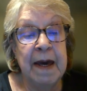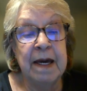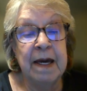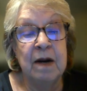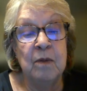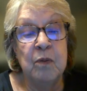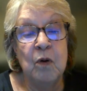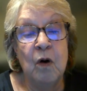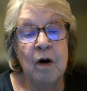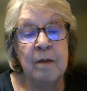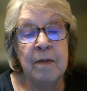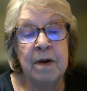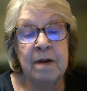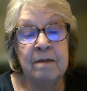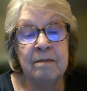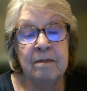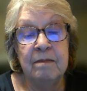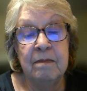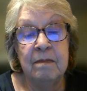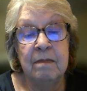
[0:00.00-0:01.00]
Make an
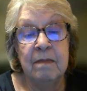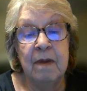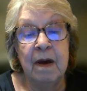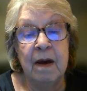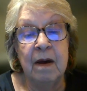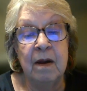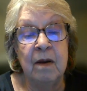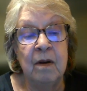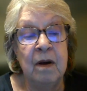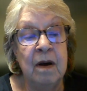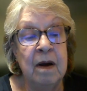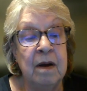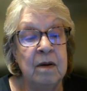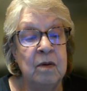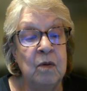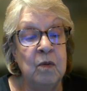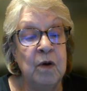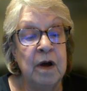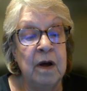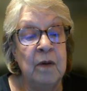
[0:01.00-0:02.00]
appointment
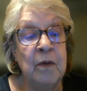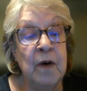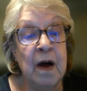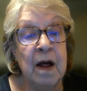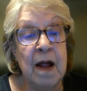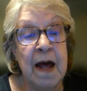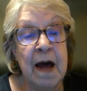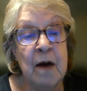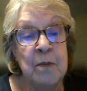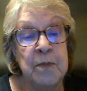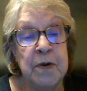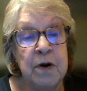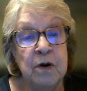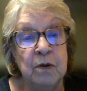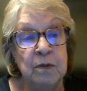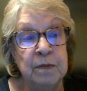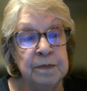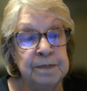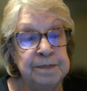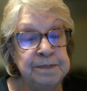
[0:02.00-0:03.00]
and we'll, we'll
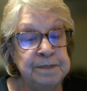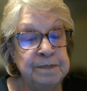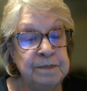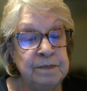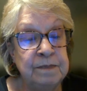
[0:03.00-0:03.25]
help you.